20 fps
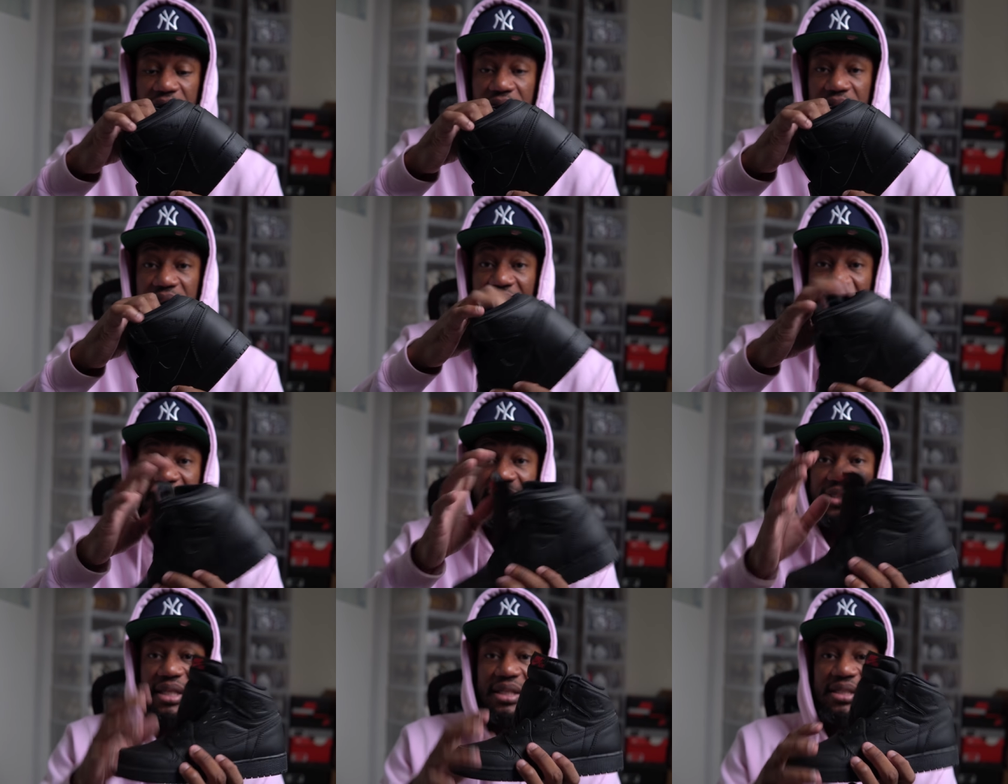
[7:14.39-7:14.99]

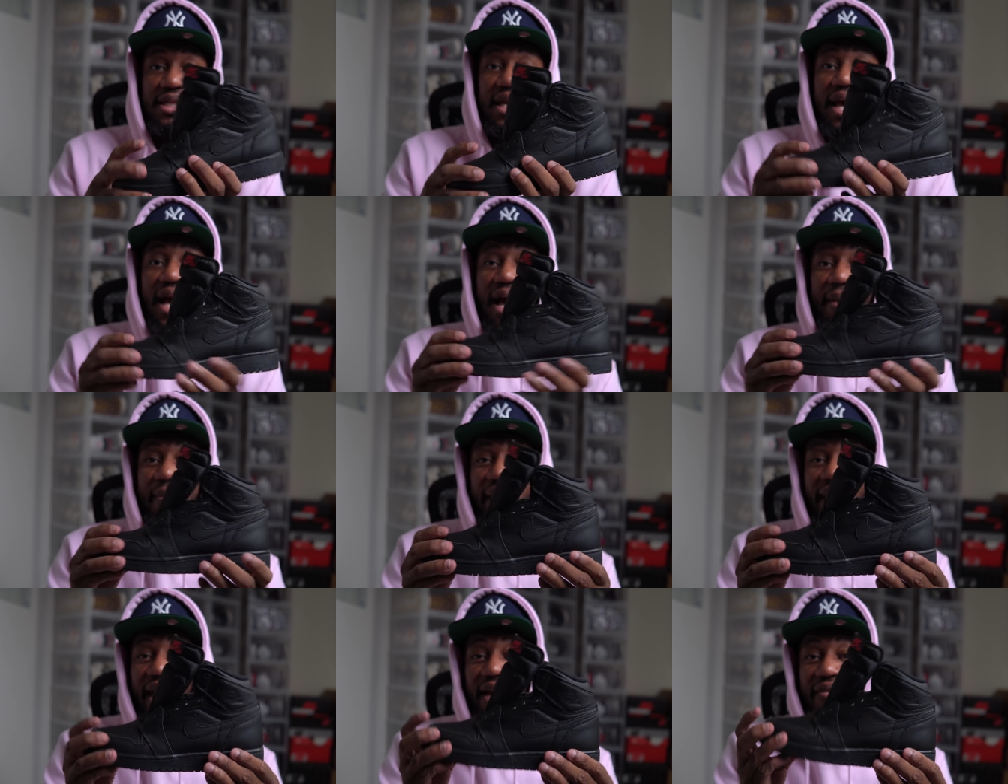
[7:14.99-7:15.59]
Size 6. I
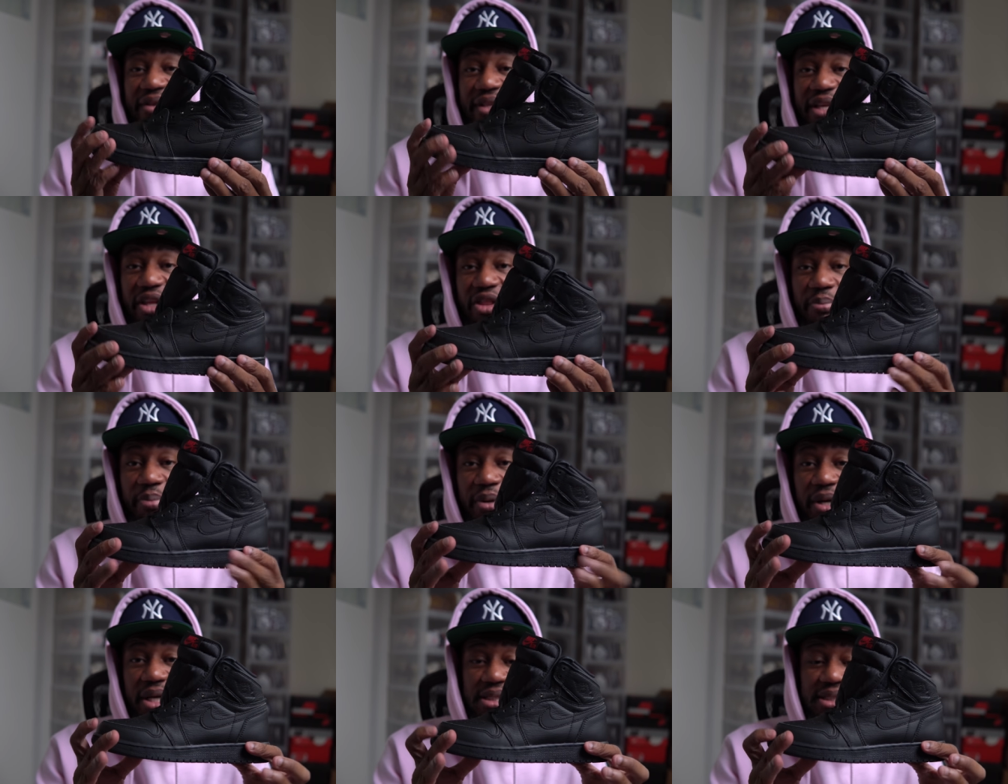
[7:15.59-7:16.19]
may have another
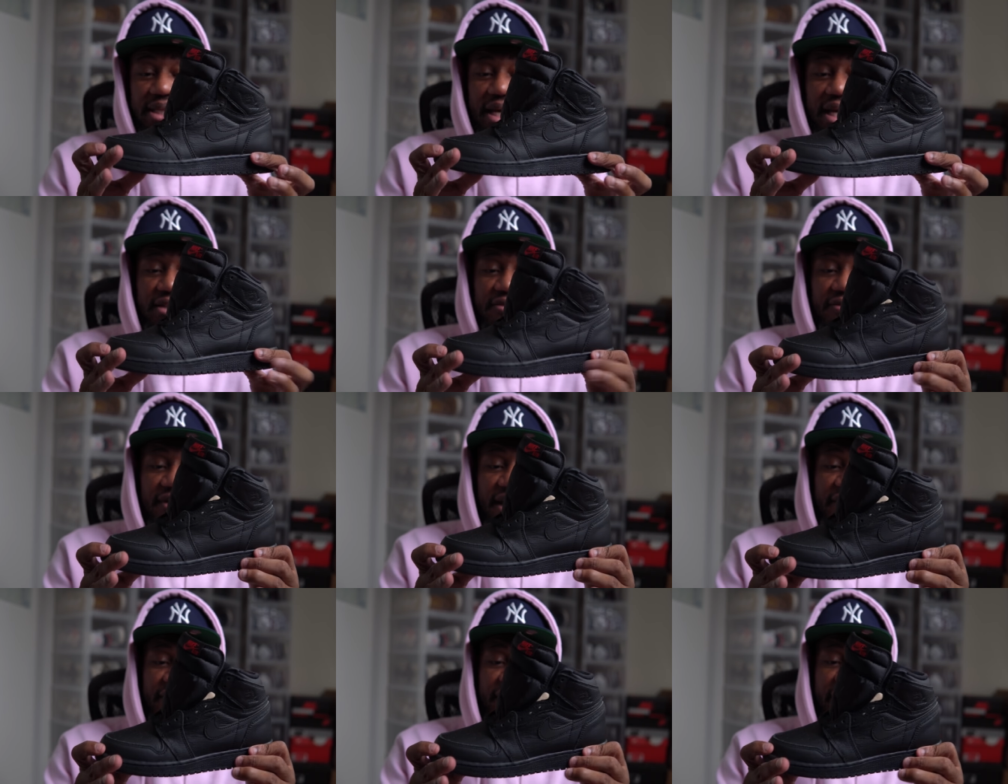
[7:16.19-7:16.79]
pair size
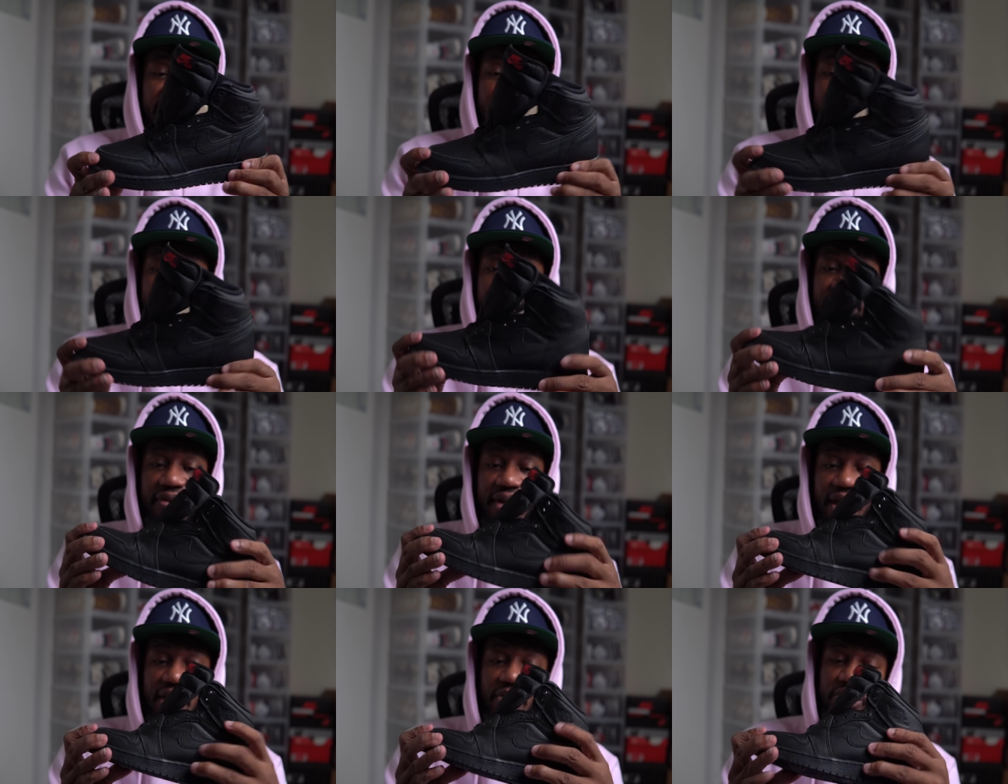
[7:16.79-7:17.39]

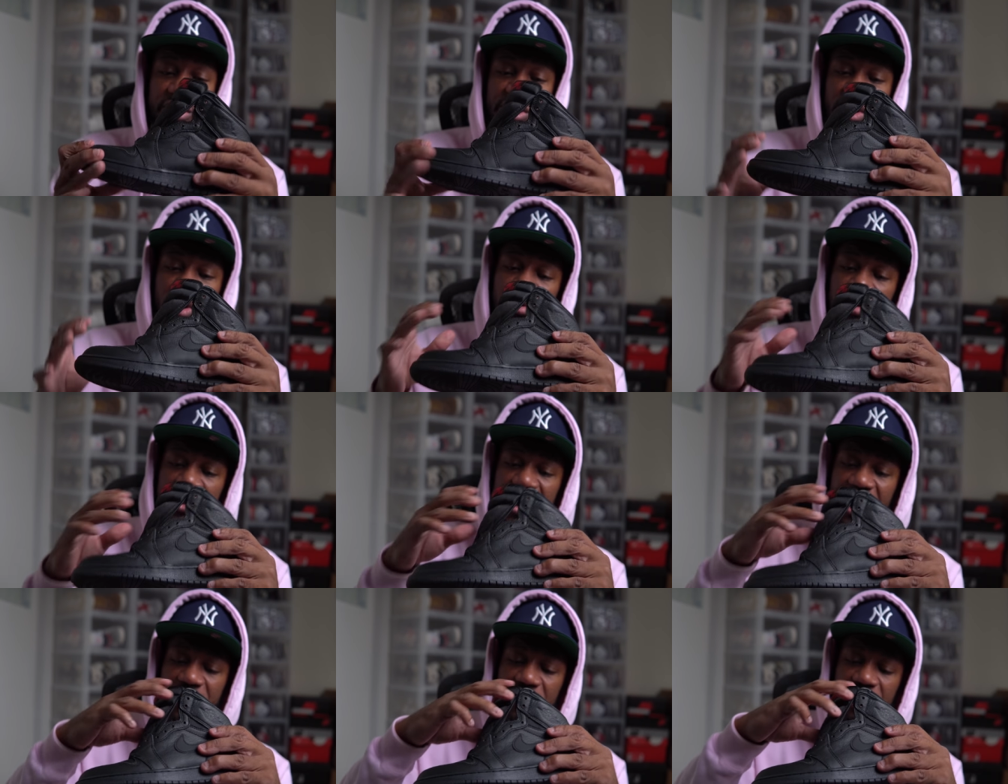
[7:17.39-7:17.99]
5.5 I was
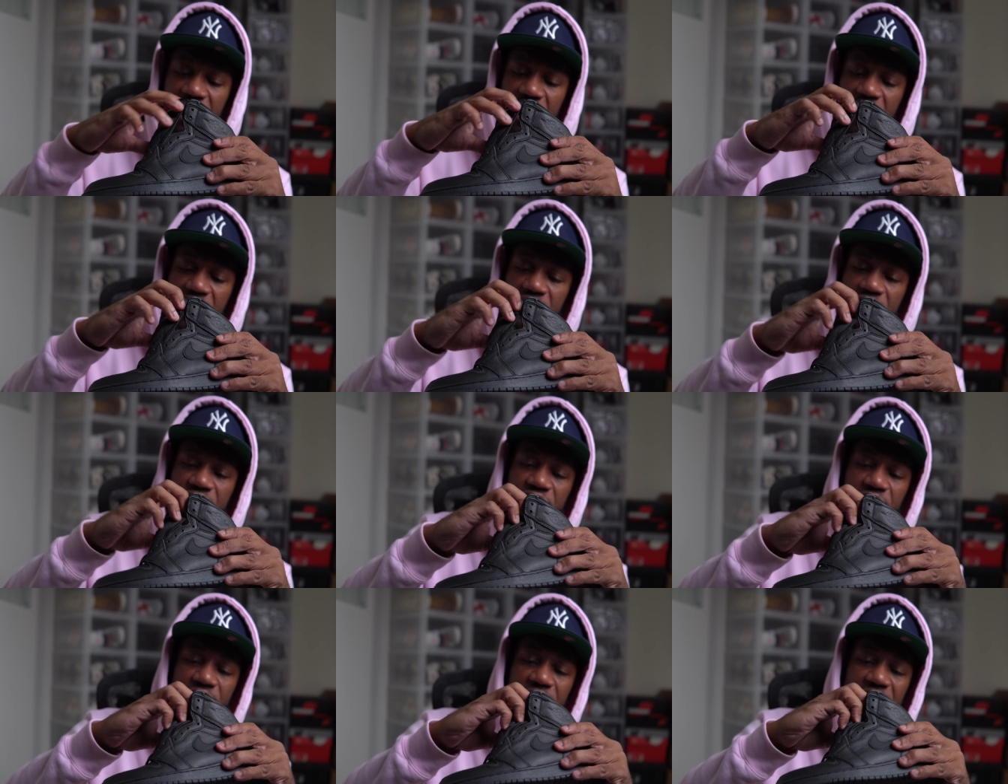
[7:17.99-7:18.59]
holding out
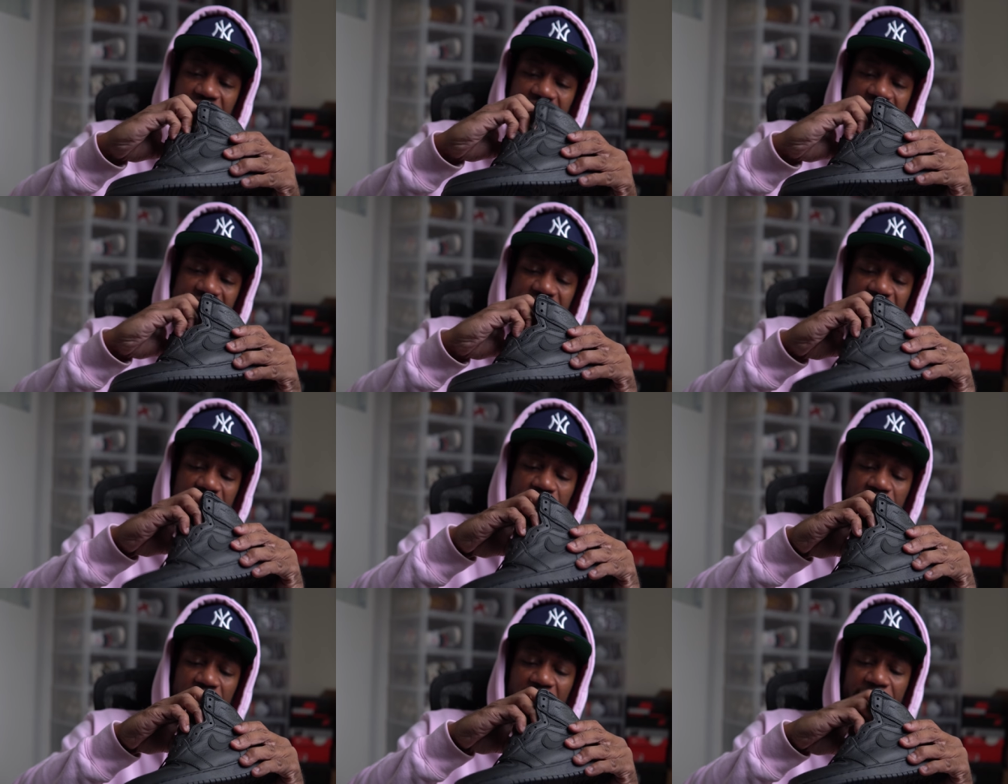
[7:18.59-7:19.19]
for my
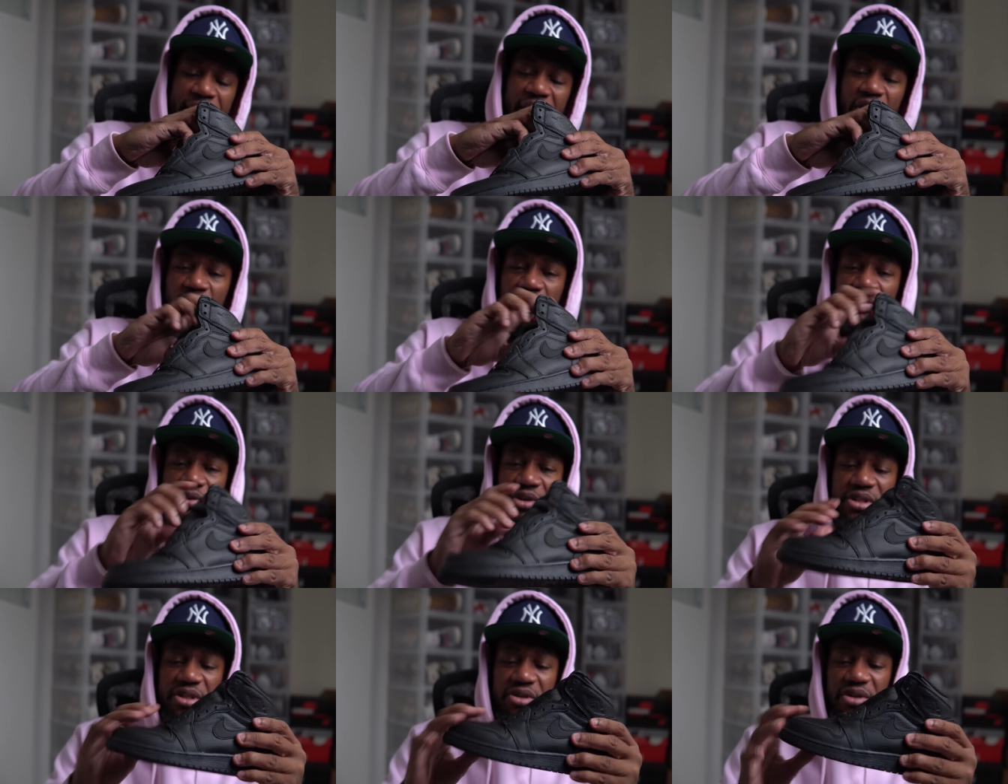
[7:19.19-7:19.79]
son, but I may
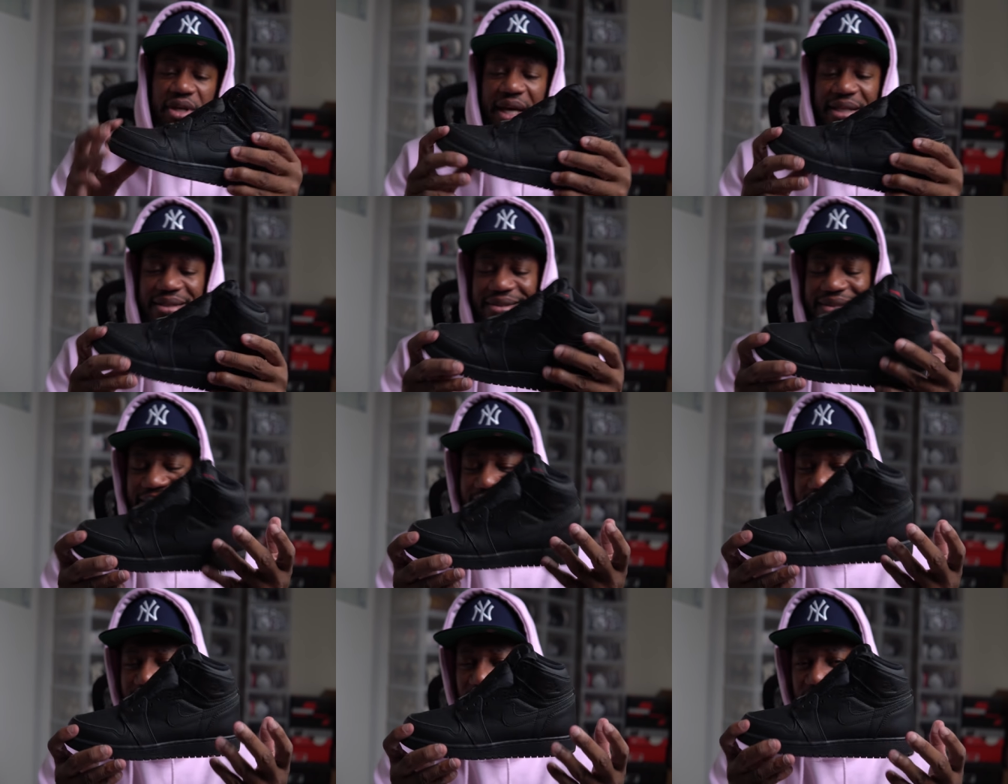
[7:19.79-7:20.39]
offer it to you guys
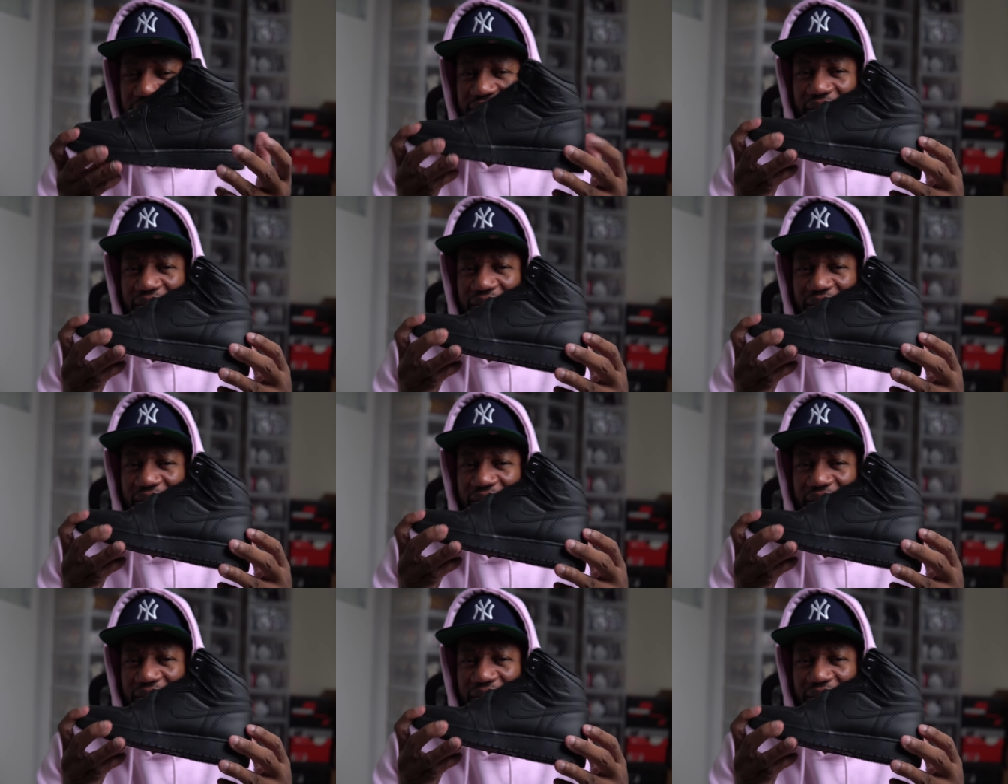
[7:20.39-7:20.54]
because there's no